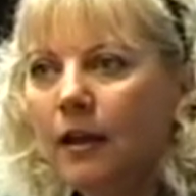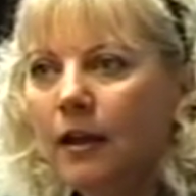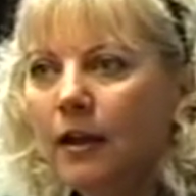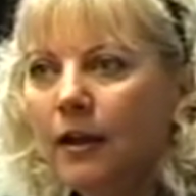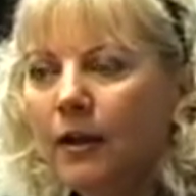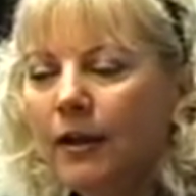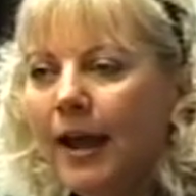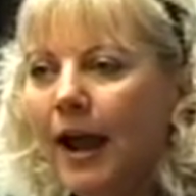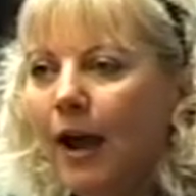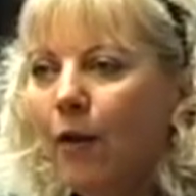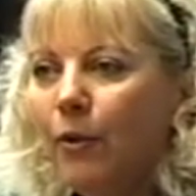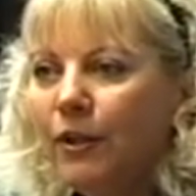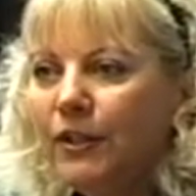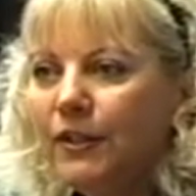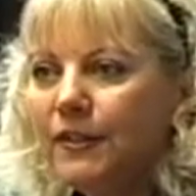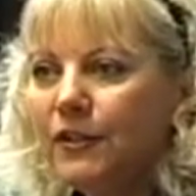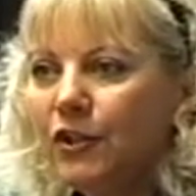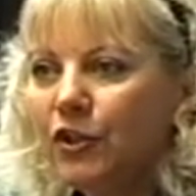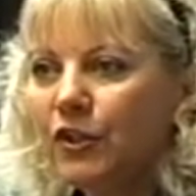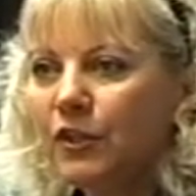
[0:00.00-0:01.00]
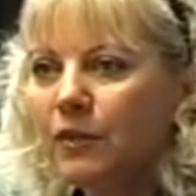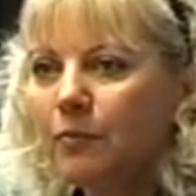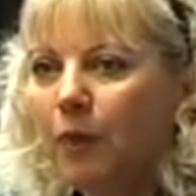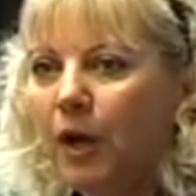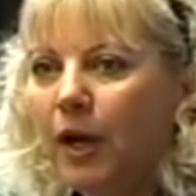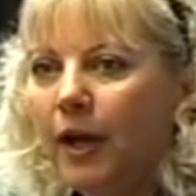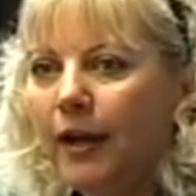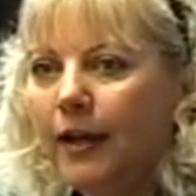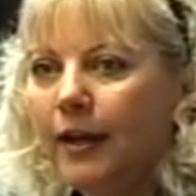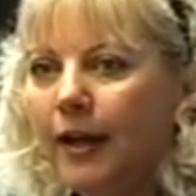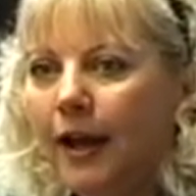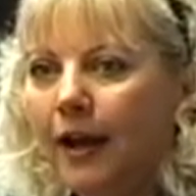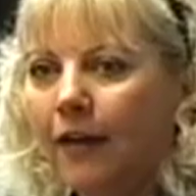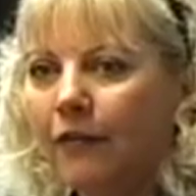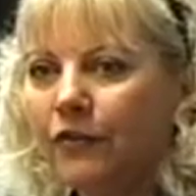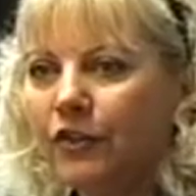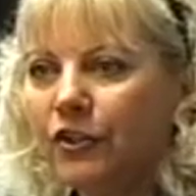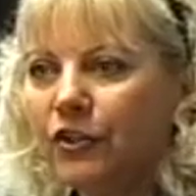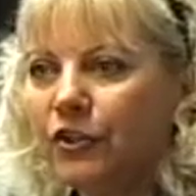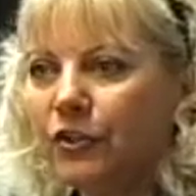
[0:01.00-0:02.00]
now what does your spine
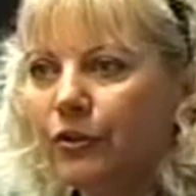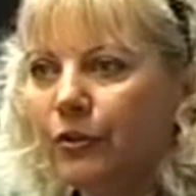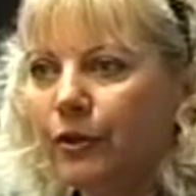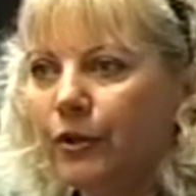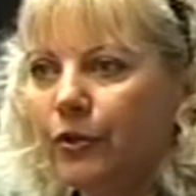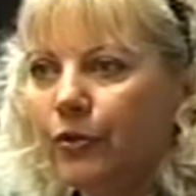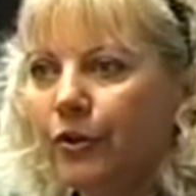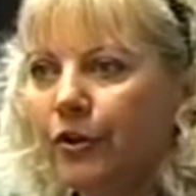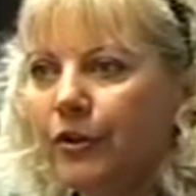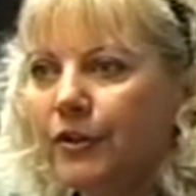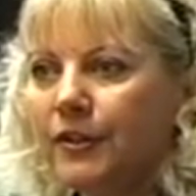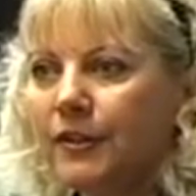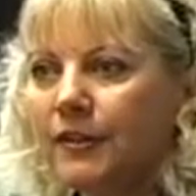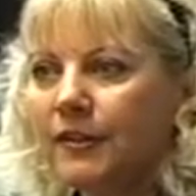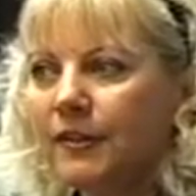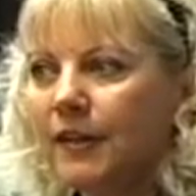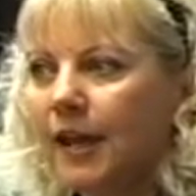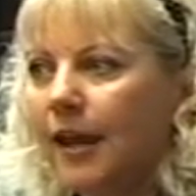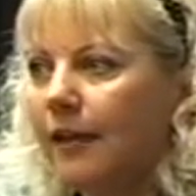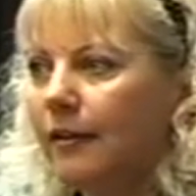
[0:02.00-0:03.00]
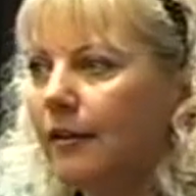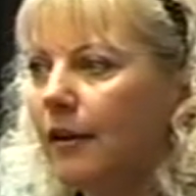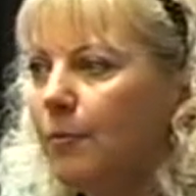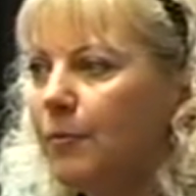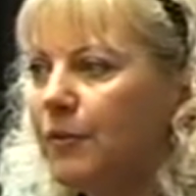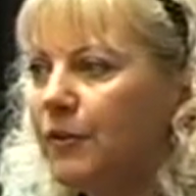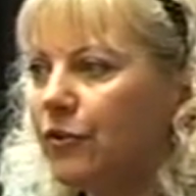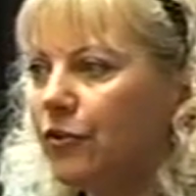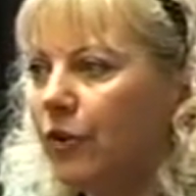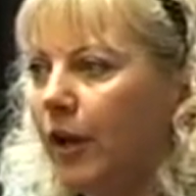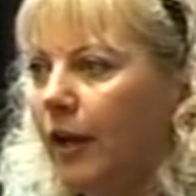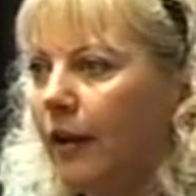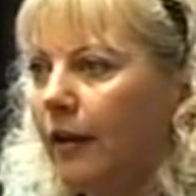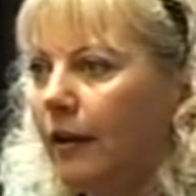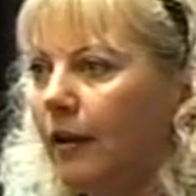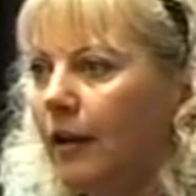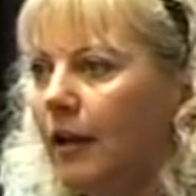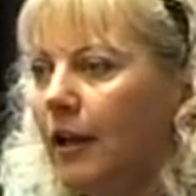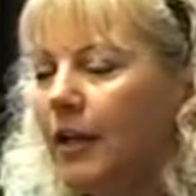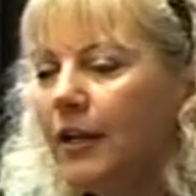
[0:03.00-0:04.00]
have to do in order to stand up straight?
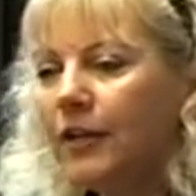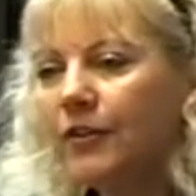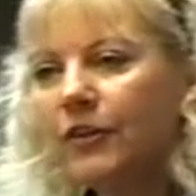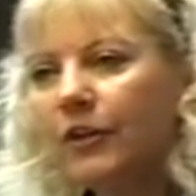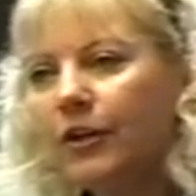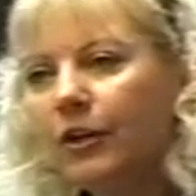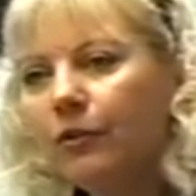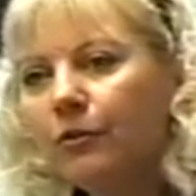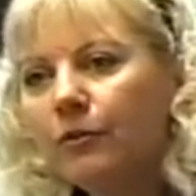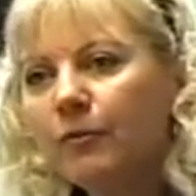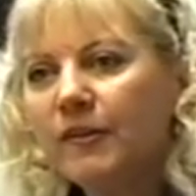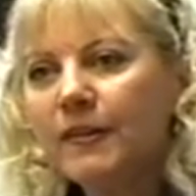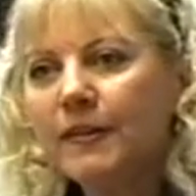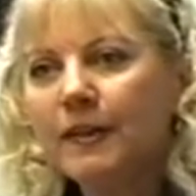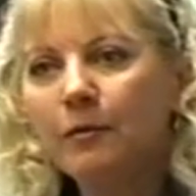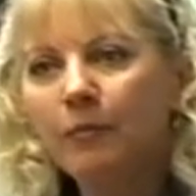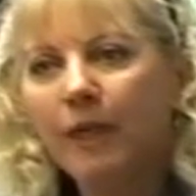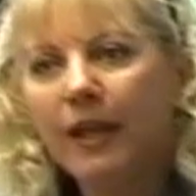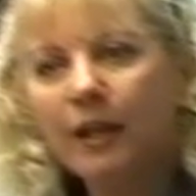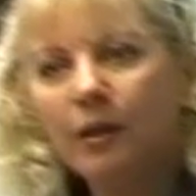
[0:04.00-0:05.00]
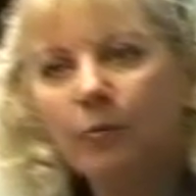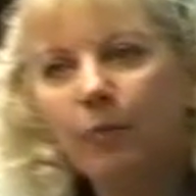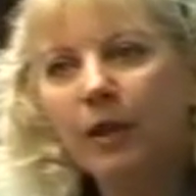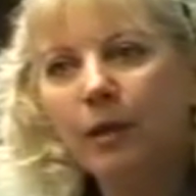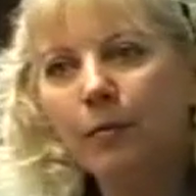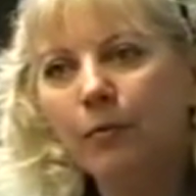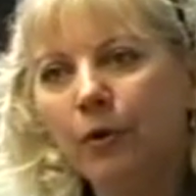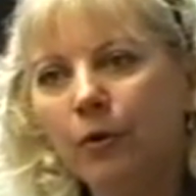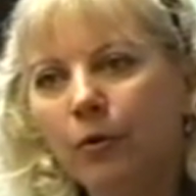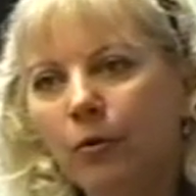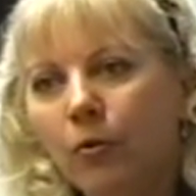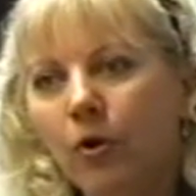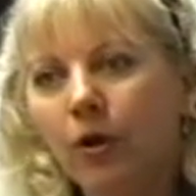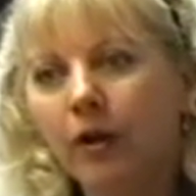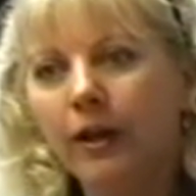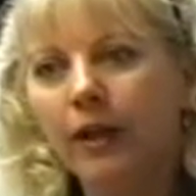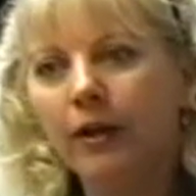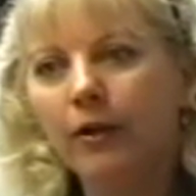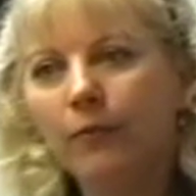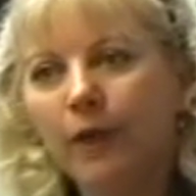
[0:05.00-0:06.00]
Because you don't see many people
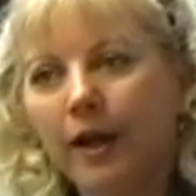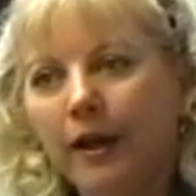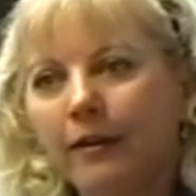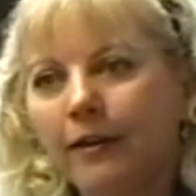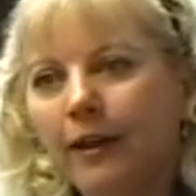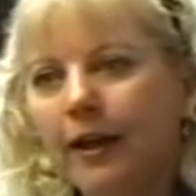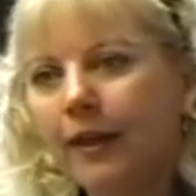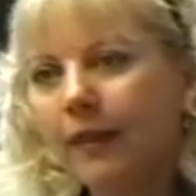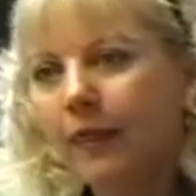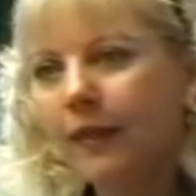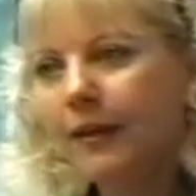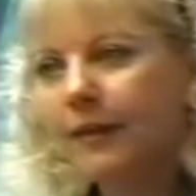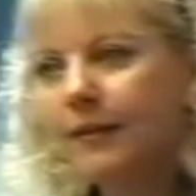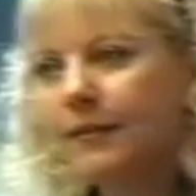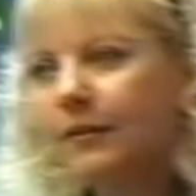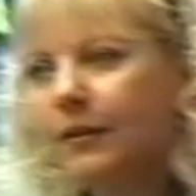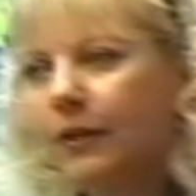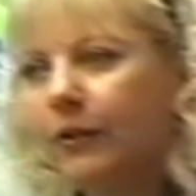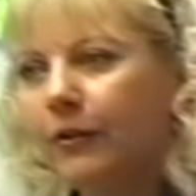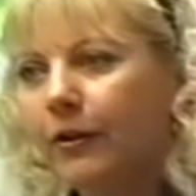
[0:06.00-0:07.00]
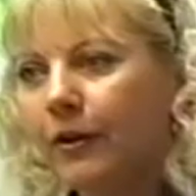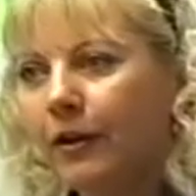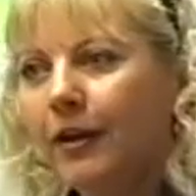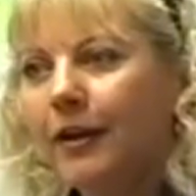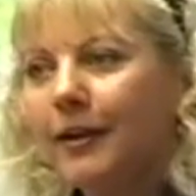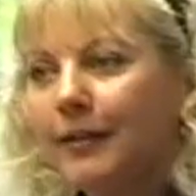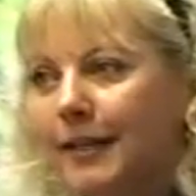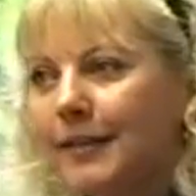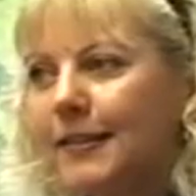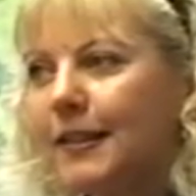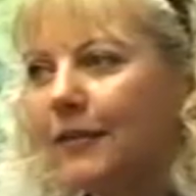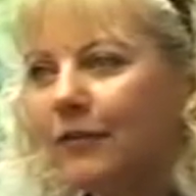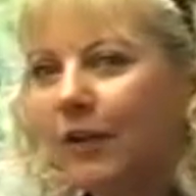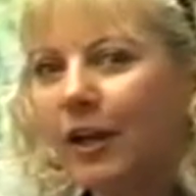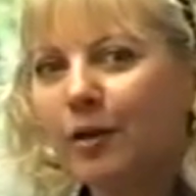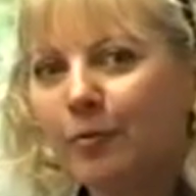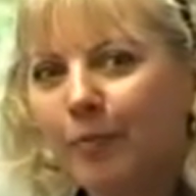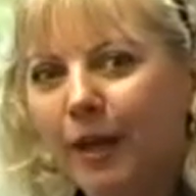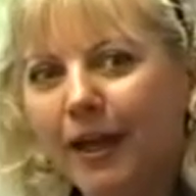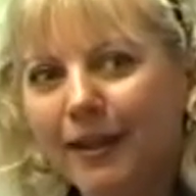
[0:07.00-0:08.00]
walking around like this, do you? Unless they've
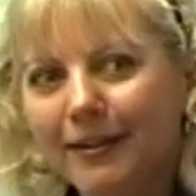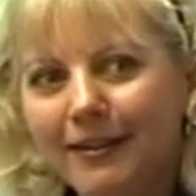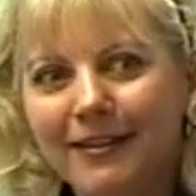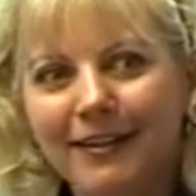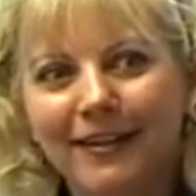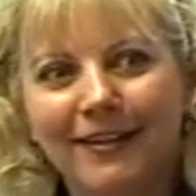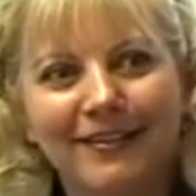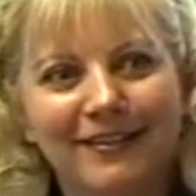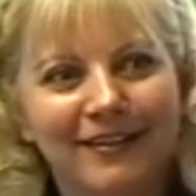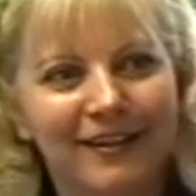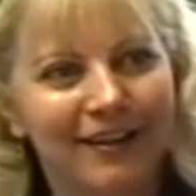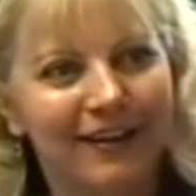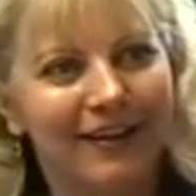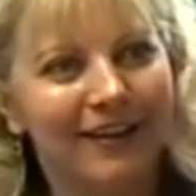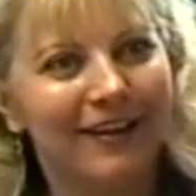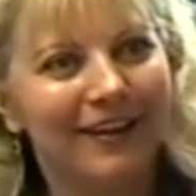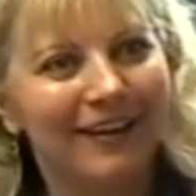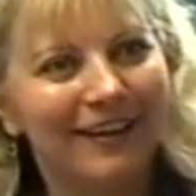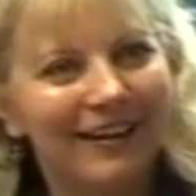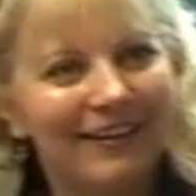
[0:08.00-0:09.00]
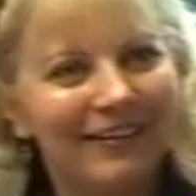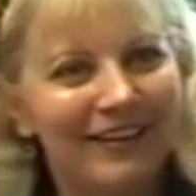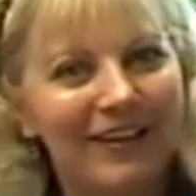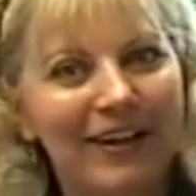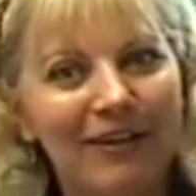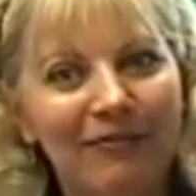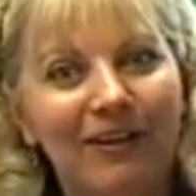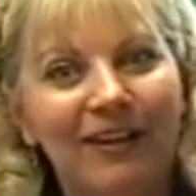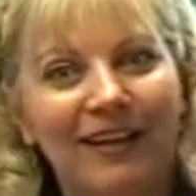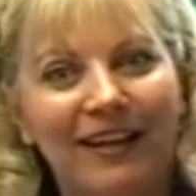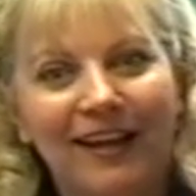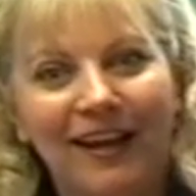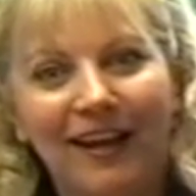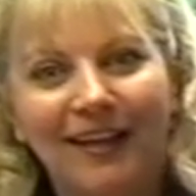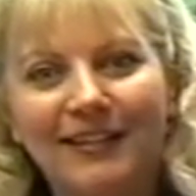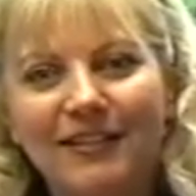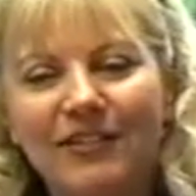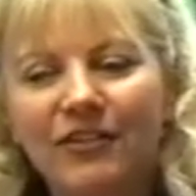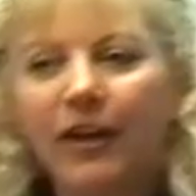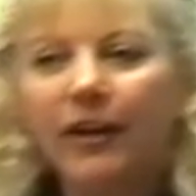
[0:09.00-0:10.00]
got a bad disc and they really
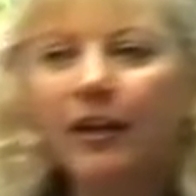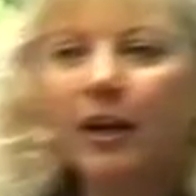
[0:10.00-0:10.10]
can't straighten